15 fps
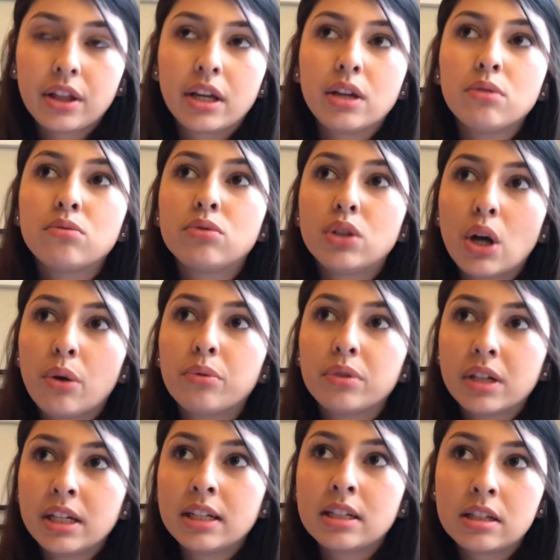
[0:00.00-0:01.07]
Like, you
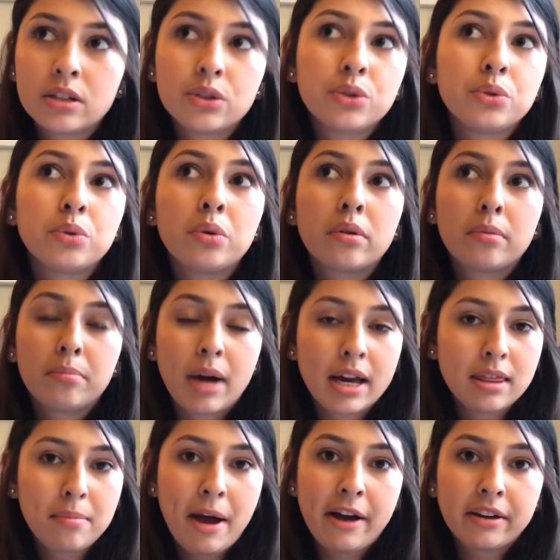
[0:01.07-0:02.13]
don't need to
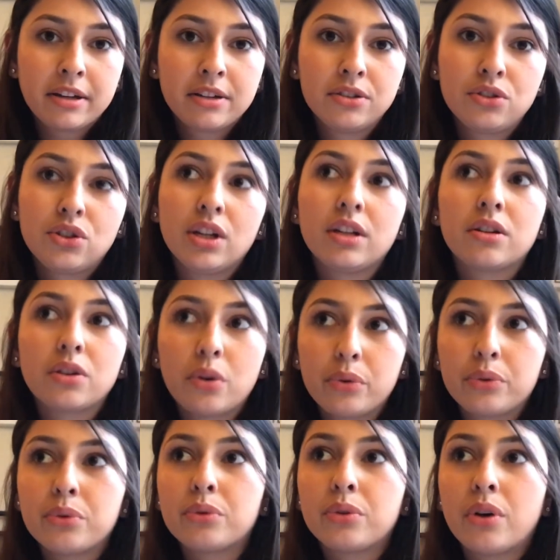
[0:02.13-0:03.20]
buy the package and go
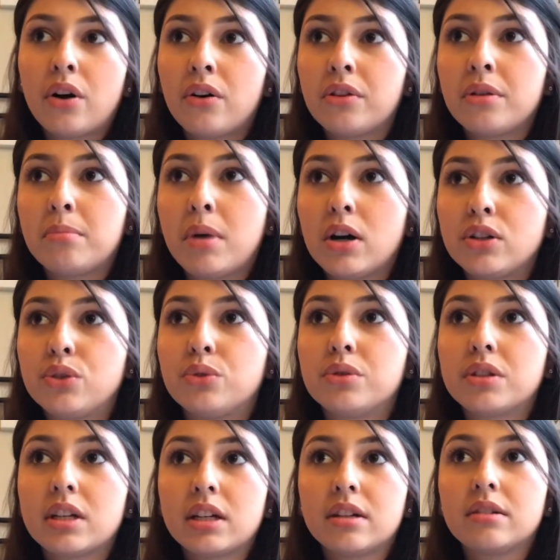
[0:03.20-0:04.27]
through all of the
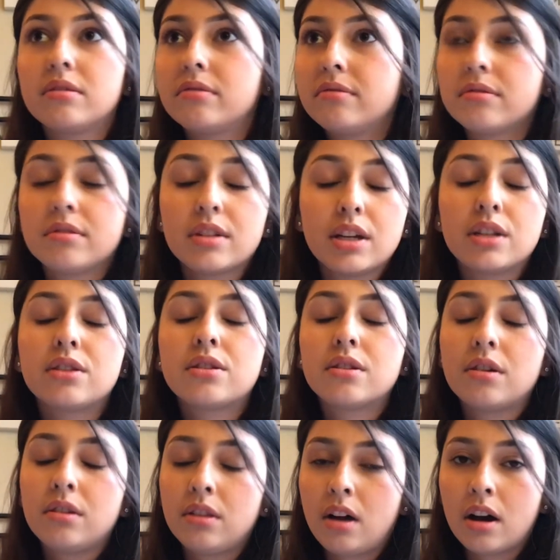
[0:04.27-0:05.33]
modules. Like,
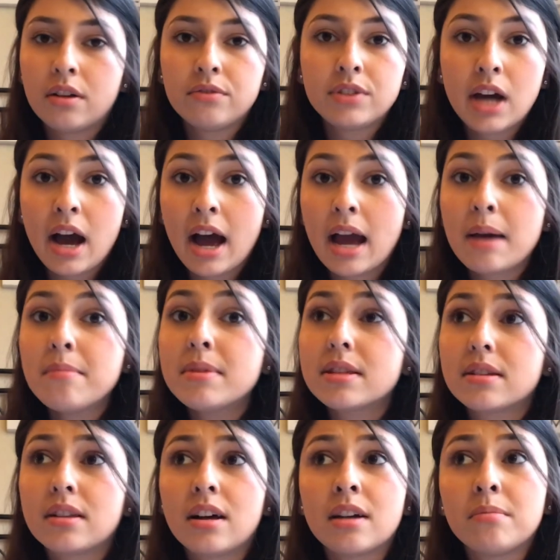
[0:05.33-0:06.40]
it's a lot of time,
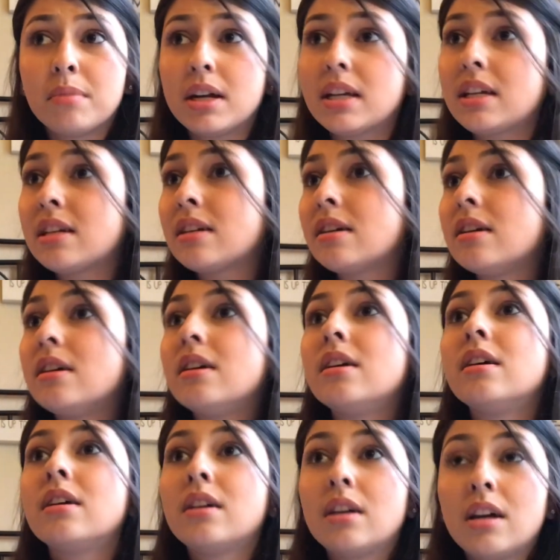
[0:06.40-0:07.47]
it's a lot of money,
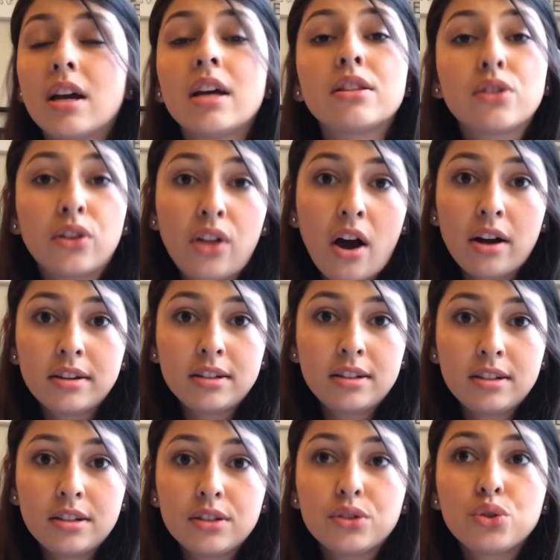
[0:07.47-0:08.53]
it's a
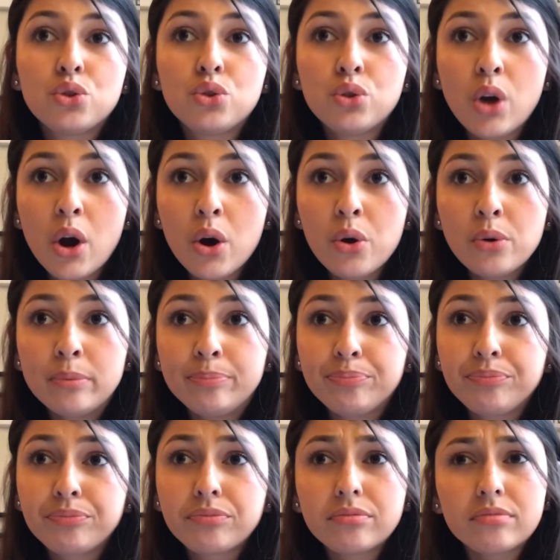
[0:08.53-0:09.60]
lot. So,
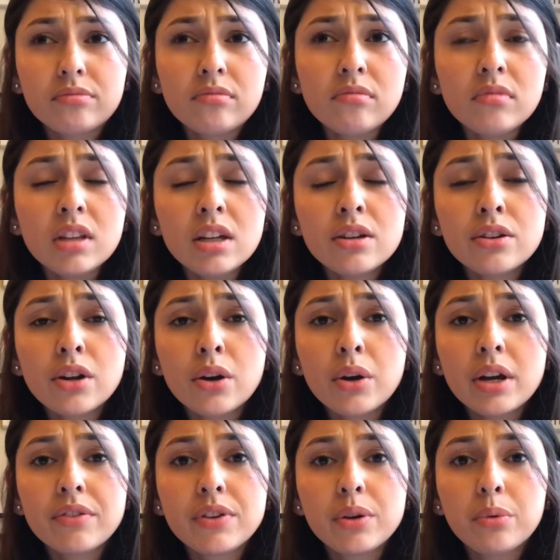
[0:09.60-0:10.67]

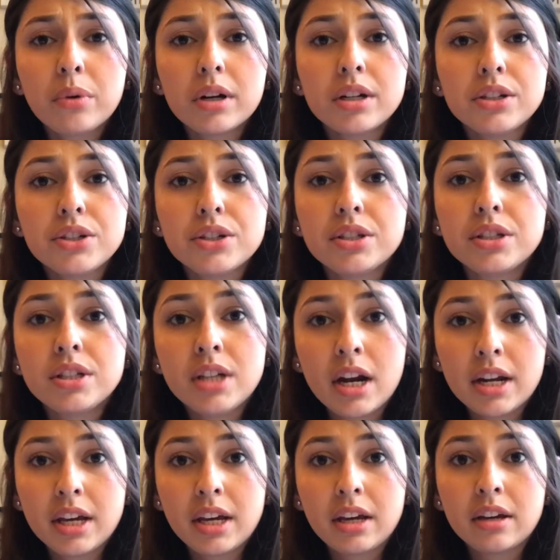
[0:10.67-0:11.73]
if you want to just
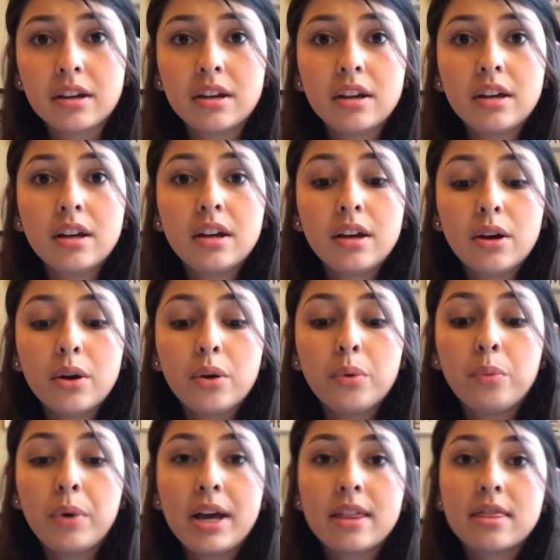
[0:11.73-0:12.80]
study
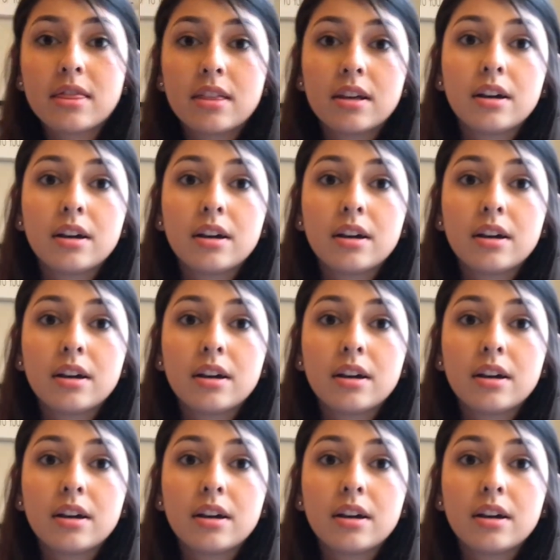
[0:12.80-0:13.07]
with